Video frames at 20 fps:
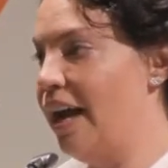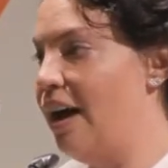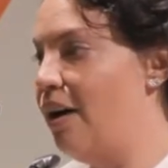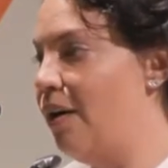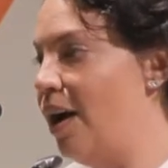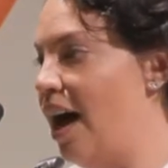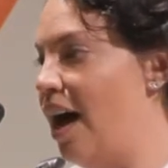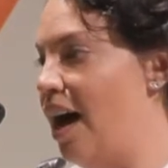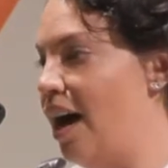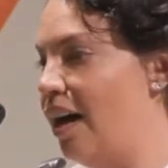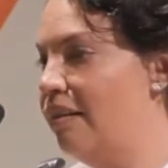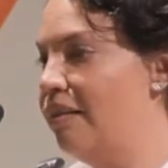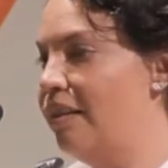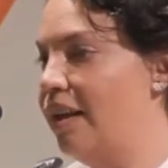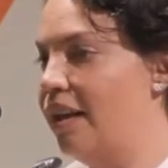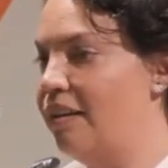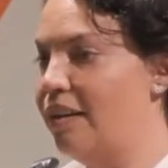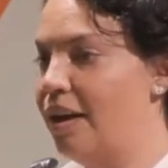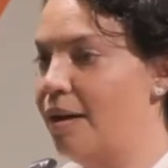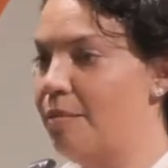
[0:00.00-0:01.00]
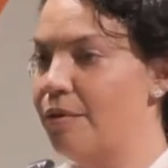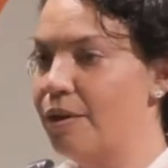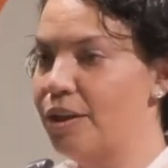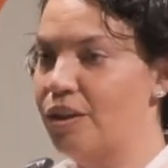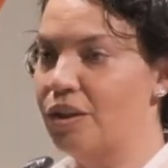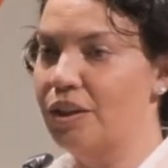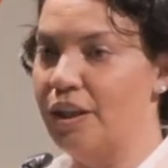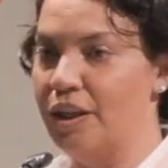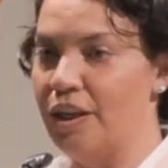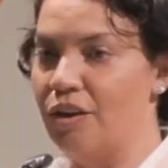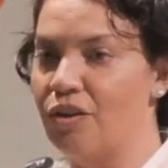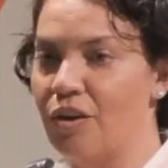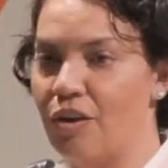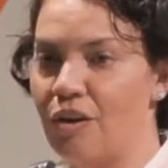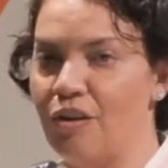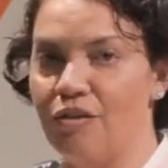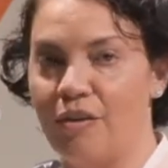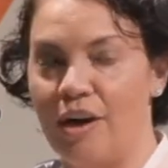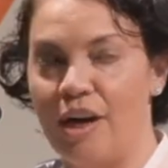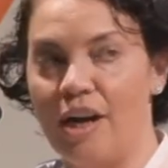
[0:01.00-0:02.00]
our hearts as Aboriginal and
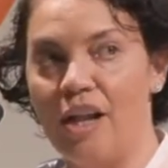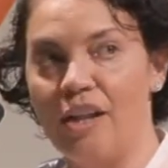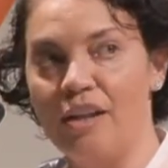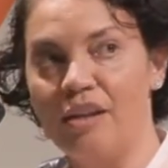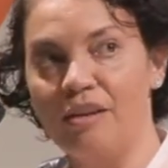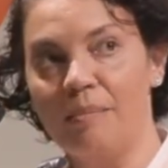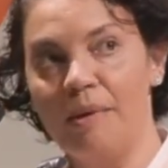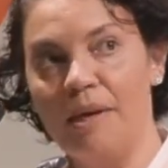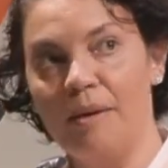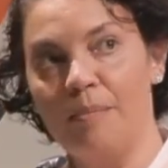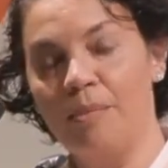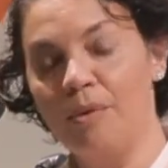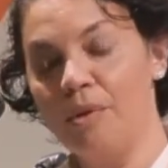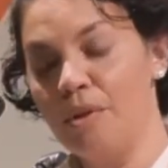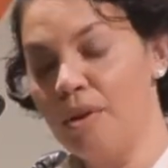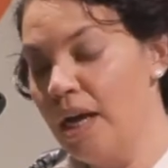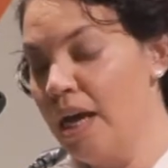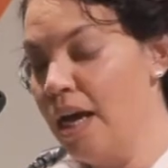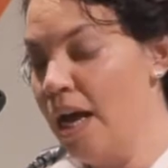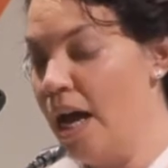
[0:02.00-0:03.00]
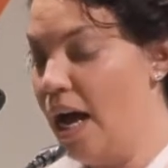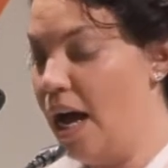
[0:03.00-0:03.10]
Torres Strait Islander people.